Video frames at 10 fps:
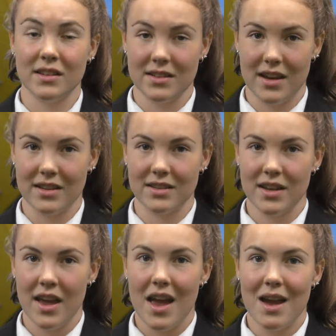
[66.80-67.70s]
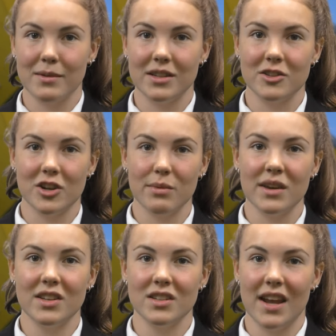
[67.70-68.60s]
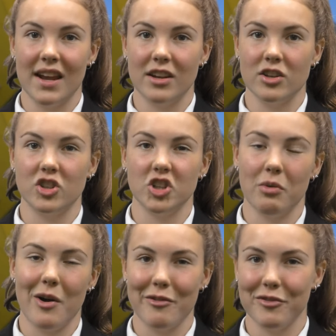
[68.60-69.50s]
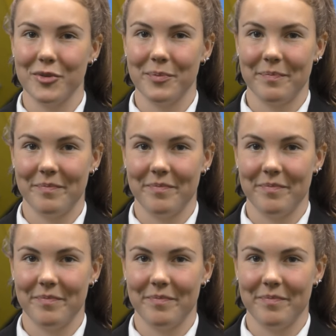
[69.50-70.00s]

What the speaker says: success and was extremely entertaining to show off.